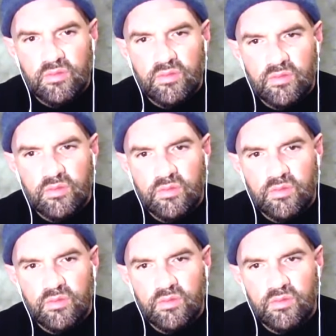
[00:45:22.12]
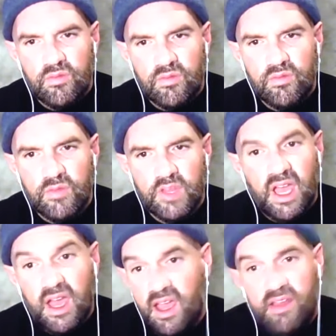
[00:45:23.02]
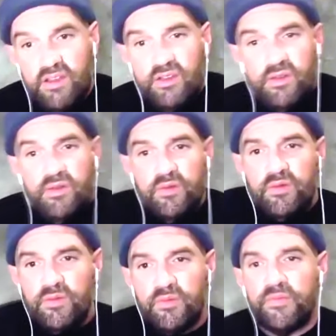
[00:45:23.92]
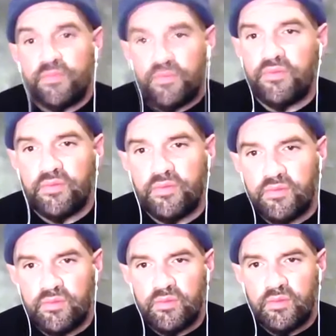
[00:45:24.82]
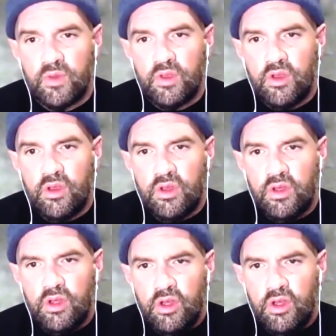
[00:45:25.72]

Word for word: hundred percent. Have, yeah. You, have you been down that route before with trainers? I'm guessing.